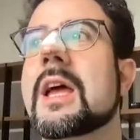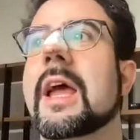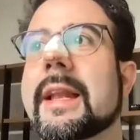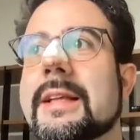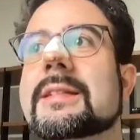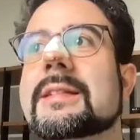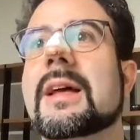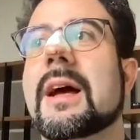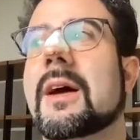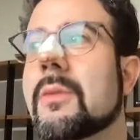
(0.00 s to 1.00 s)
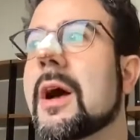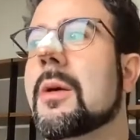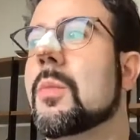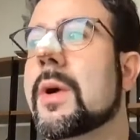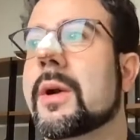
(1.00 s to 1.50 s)
And this is a
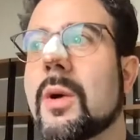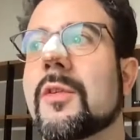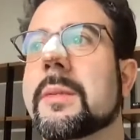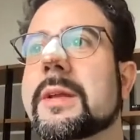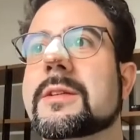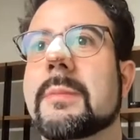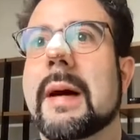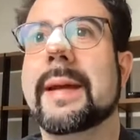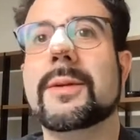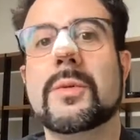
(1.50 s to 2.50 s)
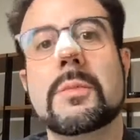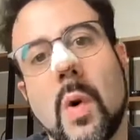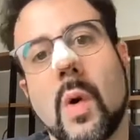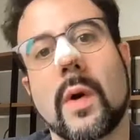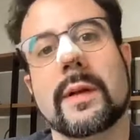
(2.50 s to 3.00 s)
realm where governments might do more.